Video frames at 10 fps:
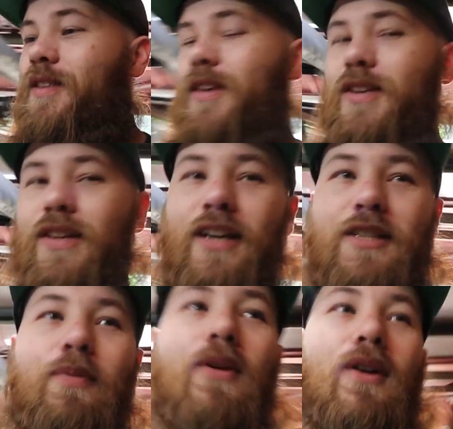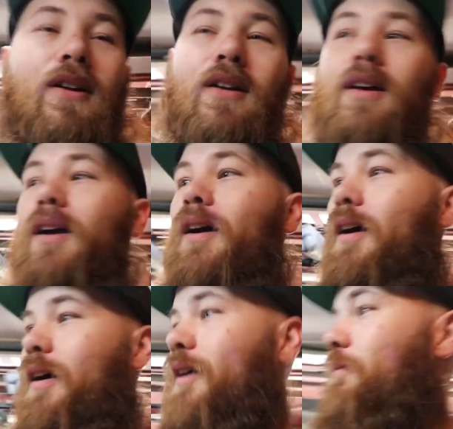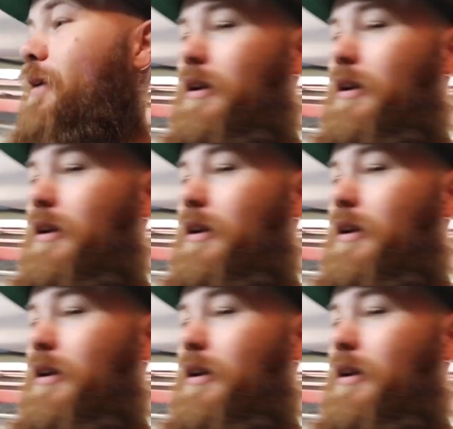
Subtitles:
This next part. I don't